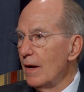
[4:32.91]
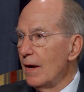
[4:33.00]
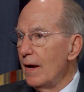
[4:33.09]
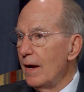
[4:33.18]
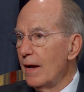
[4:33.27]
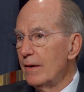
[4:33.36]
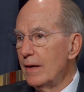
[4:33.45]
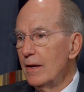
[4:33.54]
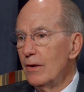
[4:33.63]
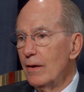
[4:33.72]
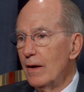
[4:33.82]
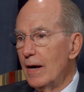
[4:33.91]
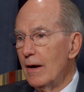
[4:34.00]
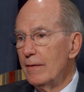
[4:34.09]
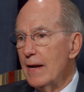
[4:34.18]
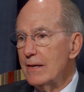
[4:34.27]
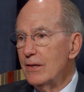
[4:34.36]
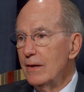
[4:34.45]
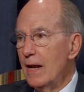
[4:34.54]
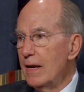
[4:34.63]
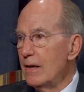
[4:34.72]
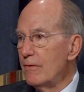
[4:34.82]
And in
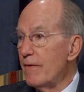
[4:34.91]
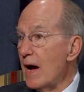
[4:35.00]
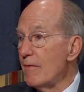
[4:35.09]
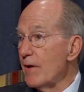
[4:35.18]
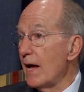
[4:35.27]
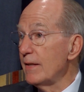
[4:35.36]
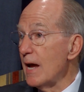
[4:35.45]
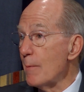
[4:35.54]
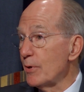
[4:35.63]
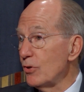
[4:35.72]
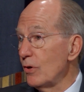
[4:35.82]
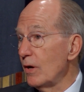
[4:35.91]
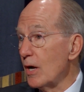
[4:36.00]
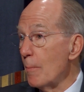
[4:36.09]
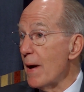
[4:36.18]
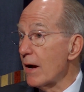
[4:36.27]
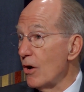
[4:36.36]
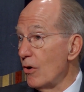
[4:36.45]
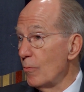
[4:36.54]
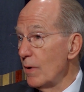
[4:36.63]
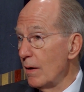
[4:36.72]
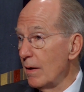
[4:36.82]
1985, I had the opportunity to come back
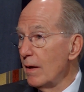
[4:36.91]
home.